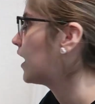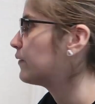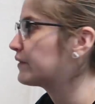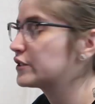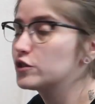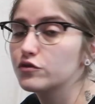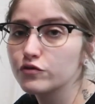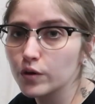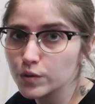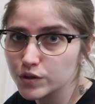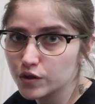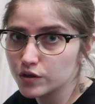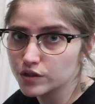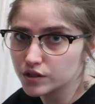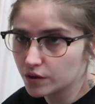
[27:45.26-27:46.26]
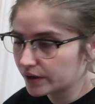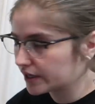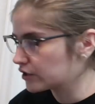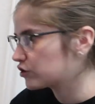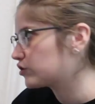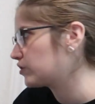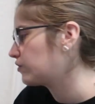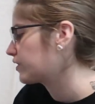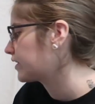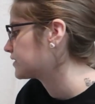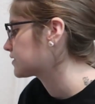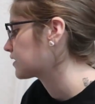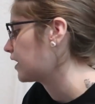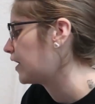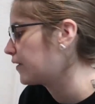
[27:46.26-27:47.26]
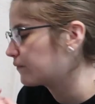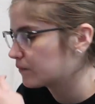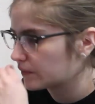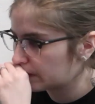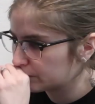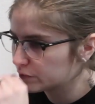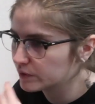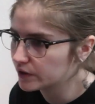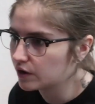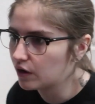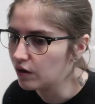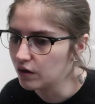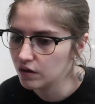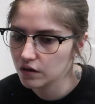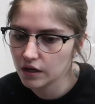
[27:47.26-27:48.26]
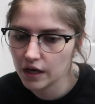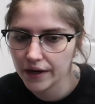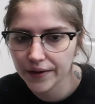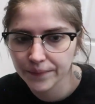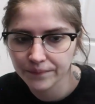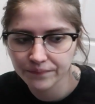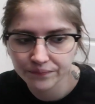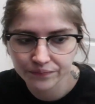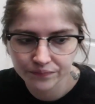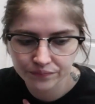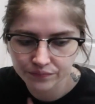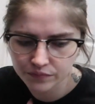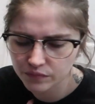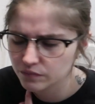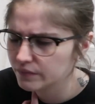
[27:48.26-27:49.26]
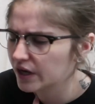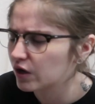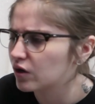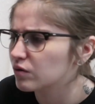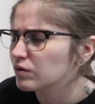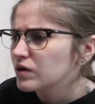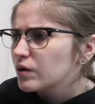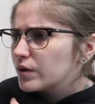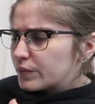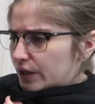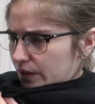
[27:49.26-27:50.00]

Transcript: Um, I do have Rose Girls, though. I can show you guys. Um, I'm doing a haul. Um, my haul will go up